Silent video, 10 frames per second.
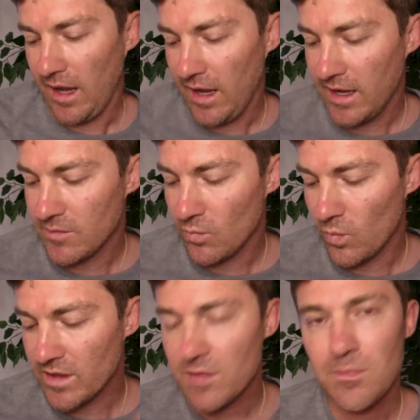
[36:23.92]
And
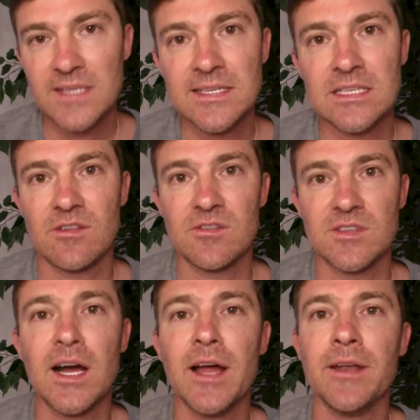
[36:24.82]
one of the best things I've ever
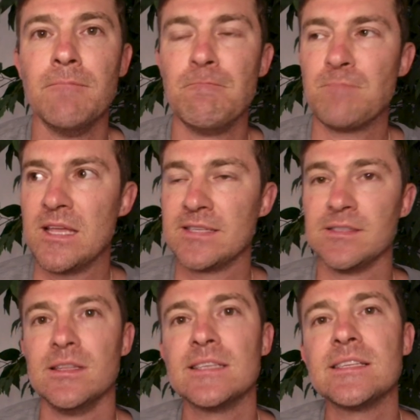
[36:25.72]
done is
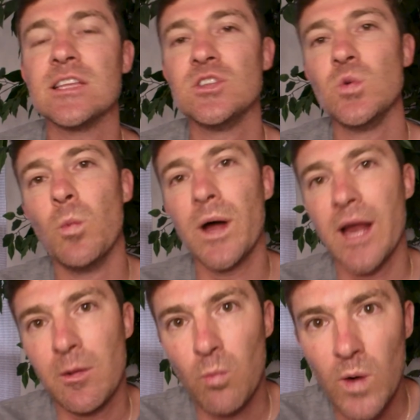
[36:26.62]
listening to what
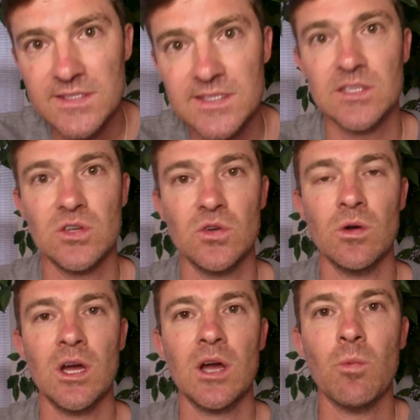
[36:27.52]
I want to
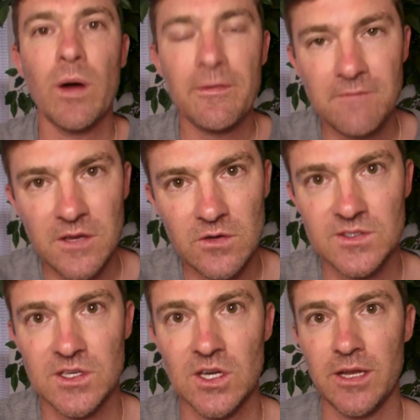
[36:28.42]
do, what
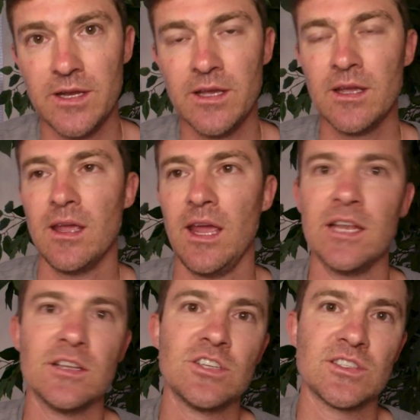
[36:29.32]
feels good,
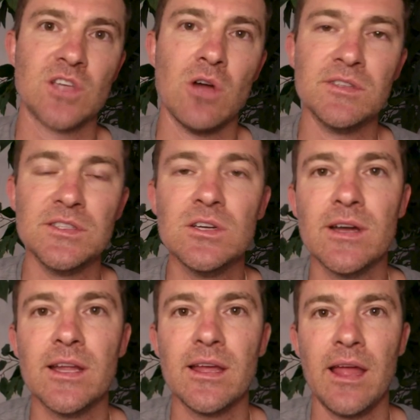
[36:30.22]
and just go and do
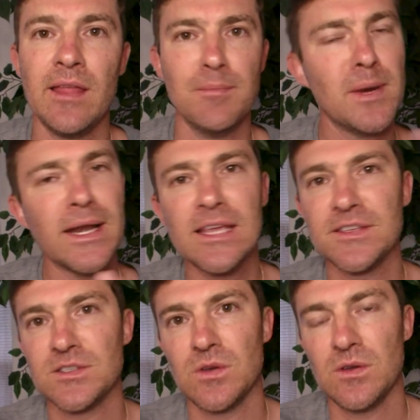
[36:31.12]
it. And the money
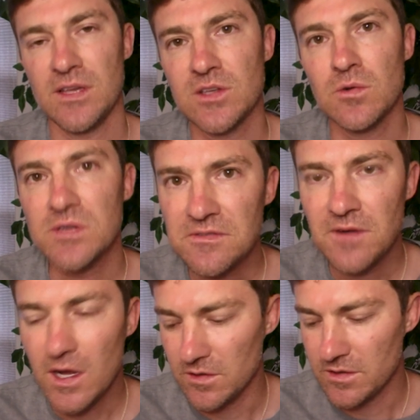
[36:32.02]
has has always
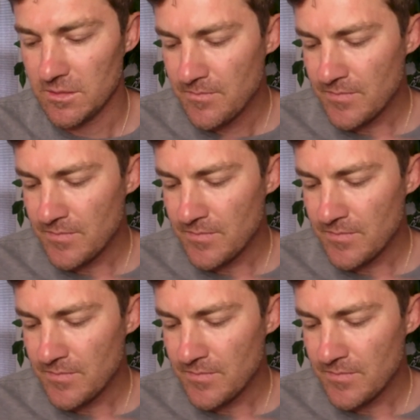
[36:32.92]
followed.